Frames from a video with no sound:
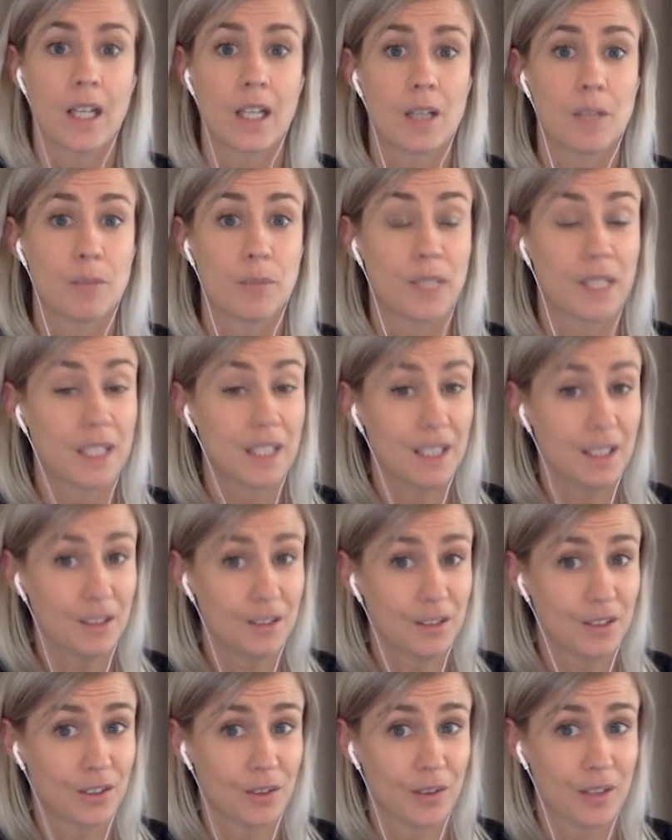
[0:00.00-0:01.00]

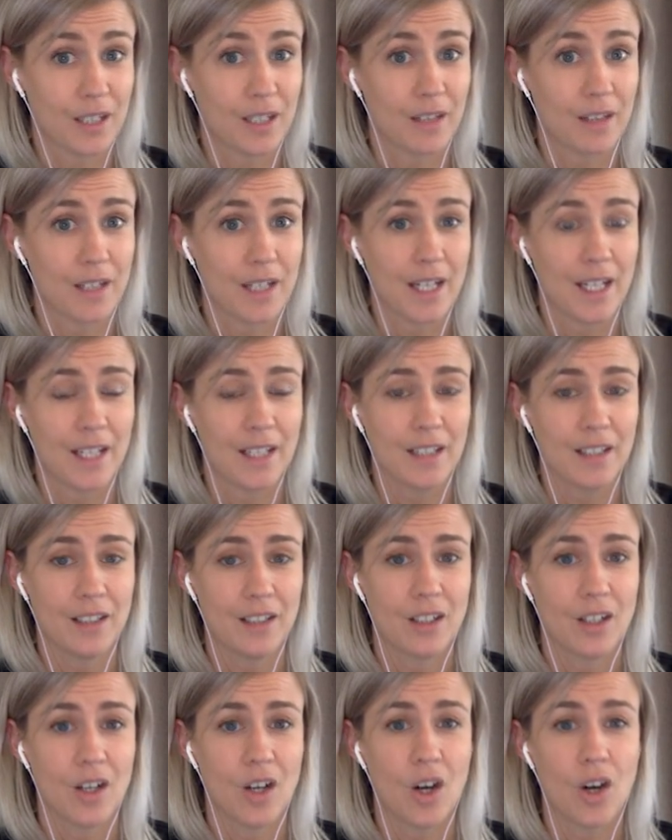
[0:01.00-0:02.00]
Beginners, on the other hand,
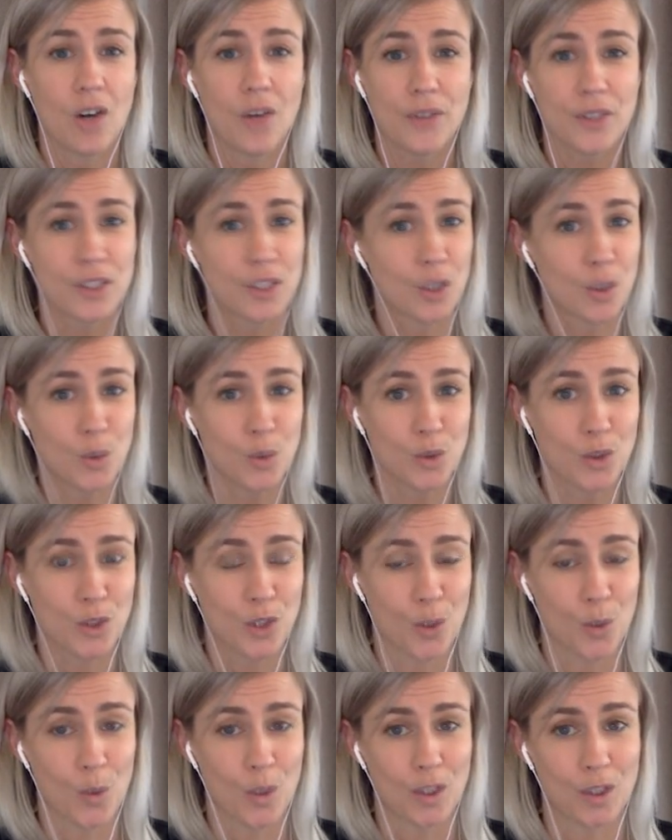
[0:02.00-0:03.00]
often don't
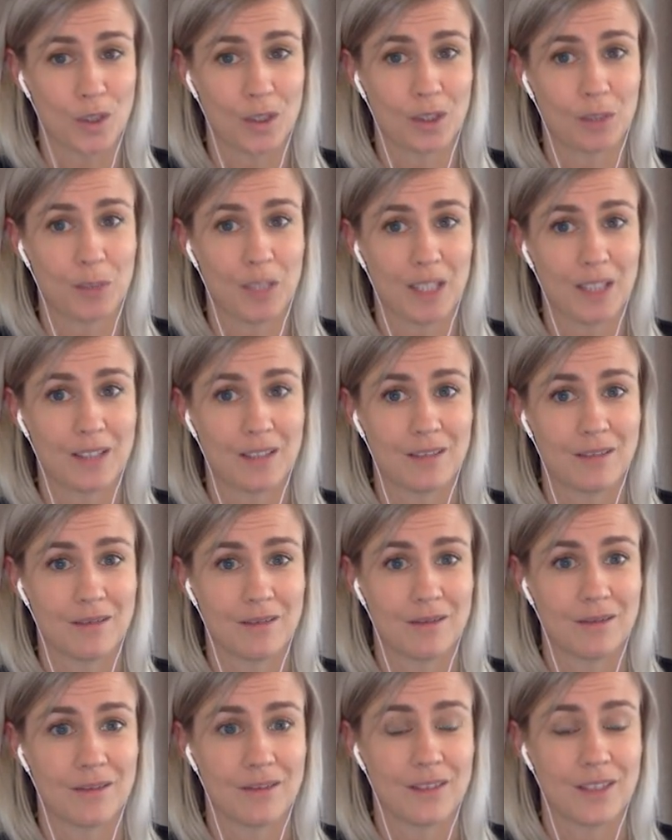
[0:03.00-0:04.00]
know what to expect.
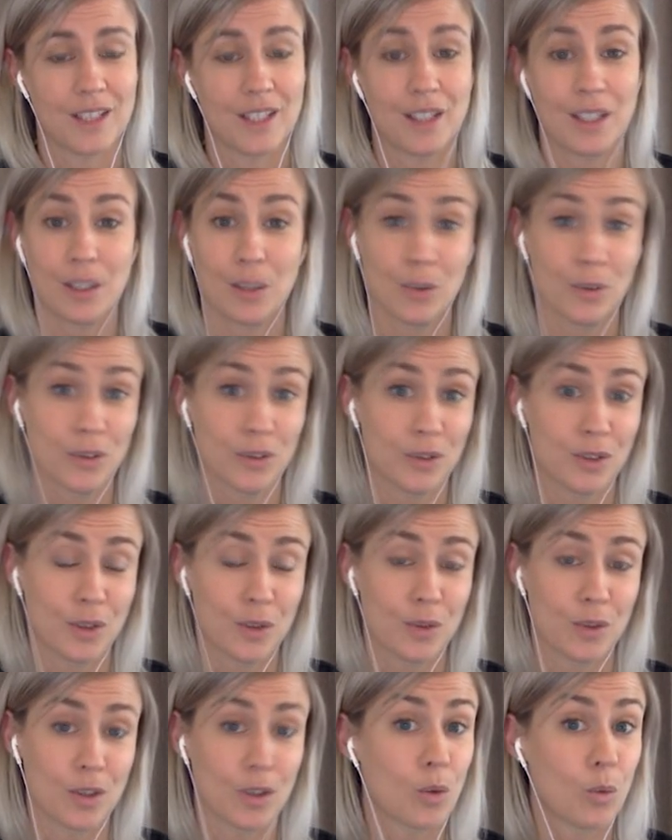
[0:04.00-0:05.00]
They also
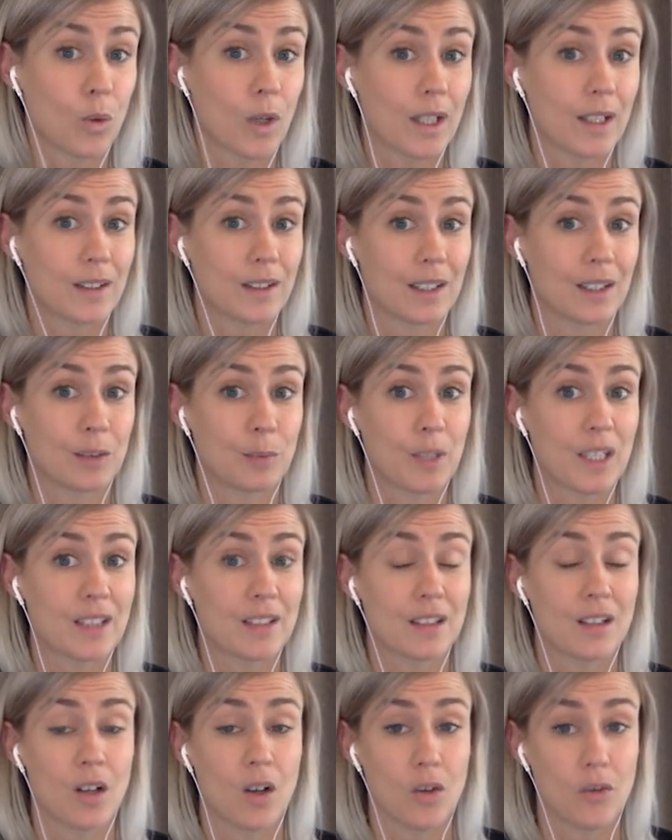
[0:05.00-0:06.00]
don't know what is
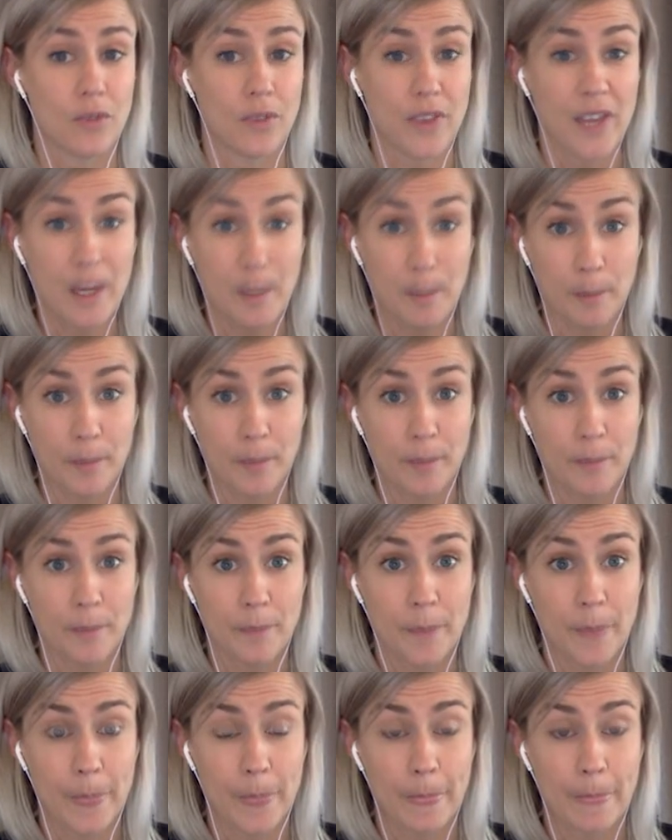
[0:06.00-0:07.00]
expected of them.
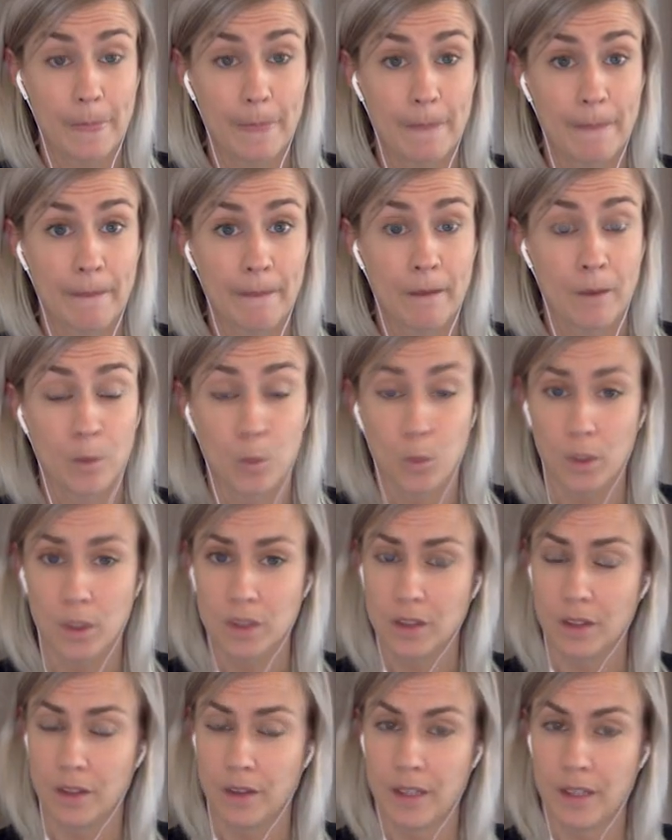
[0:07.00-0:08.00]
What
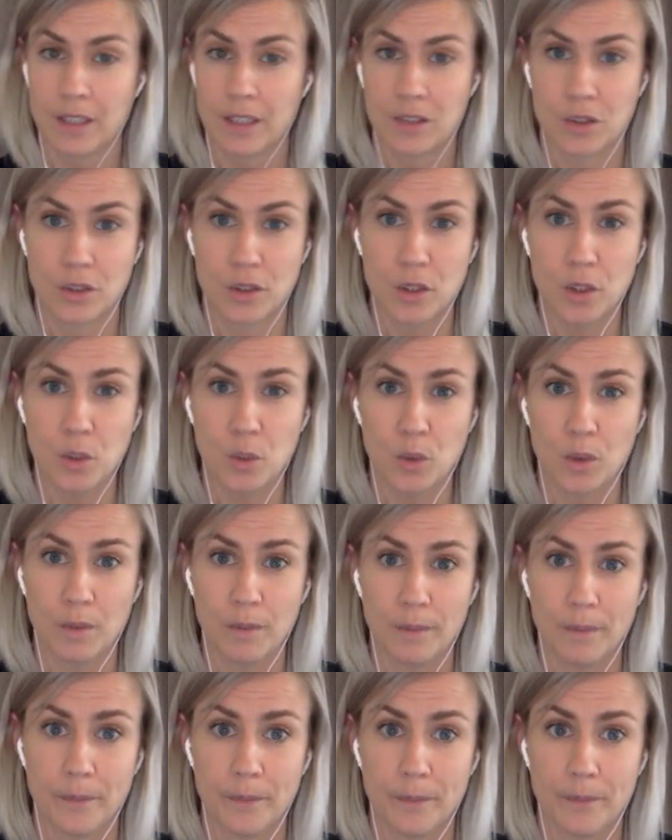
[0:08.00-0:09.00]
are they to do?
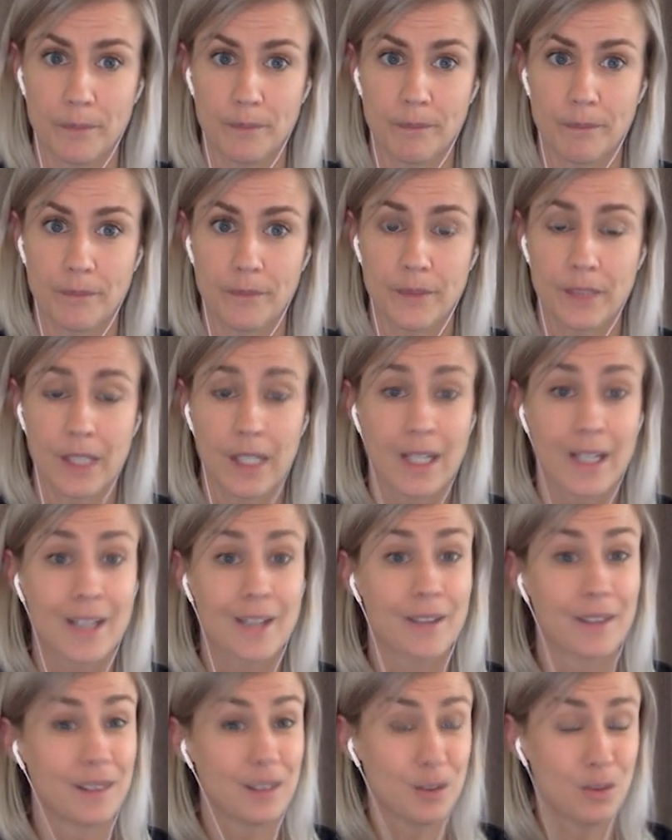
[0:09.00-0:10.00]

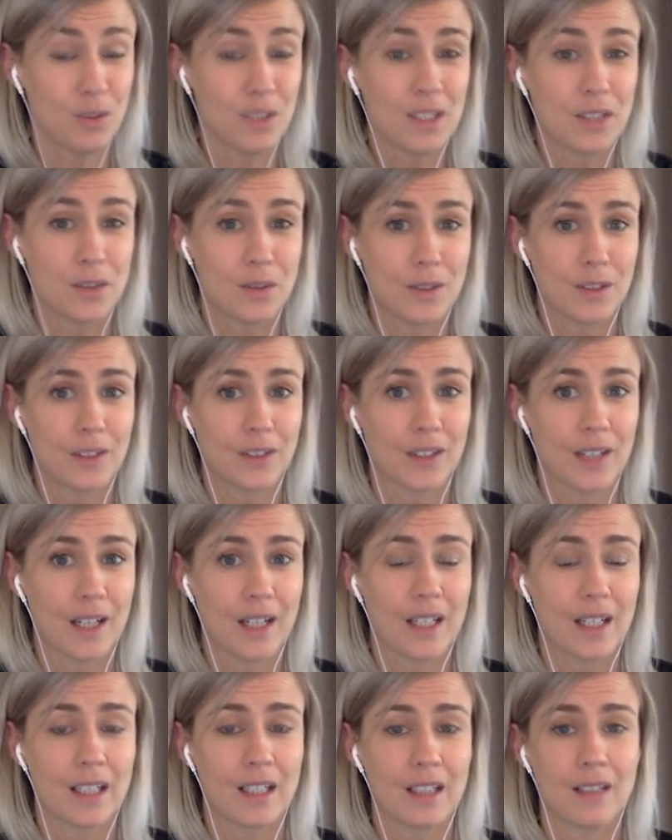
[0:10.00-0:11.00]
Then you need to
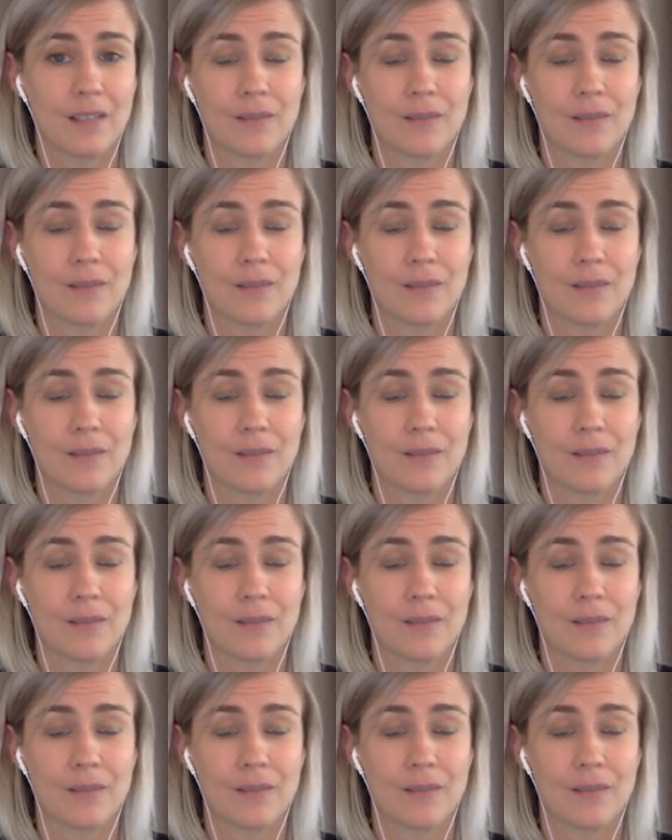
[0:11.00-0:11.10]
design